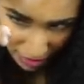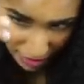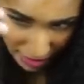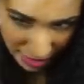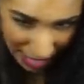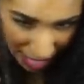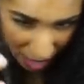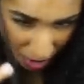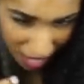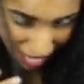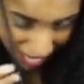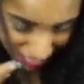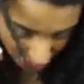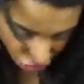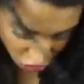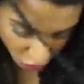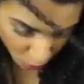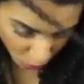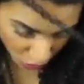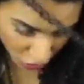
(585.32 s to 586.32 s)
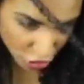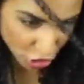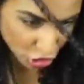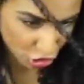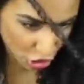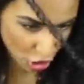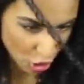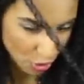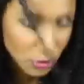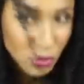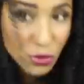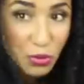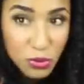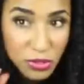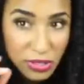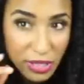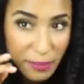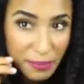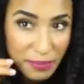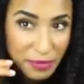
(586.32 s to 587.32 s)
Now, I just want to show you
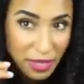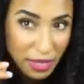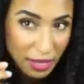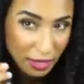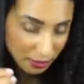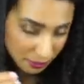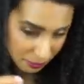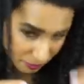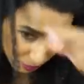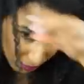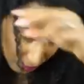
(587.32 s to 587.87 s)
something.